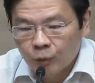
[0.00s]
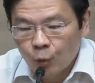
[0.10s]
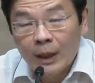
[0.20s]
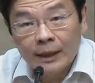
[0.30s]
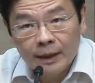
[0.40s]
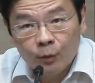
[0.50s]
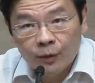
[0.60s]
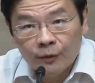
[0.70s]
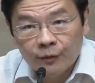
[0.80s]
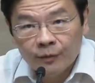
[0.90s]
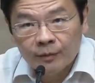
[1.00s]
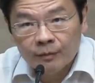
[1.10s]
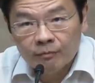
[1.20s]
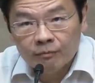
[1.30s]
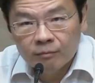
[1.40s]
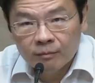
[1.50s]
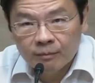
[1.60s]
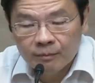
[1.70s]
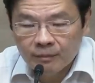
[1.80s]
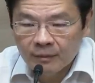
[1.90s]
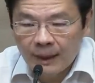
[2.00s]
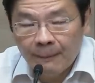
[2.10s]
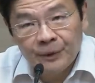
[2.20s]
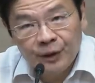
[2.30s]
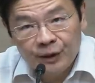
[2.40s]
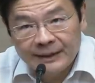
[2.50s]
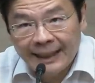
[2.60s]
working with companies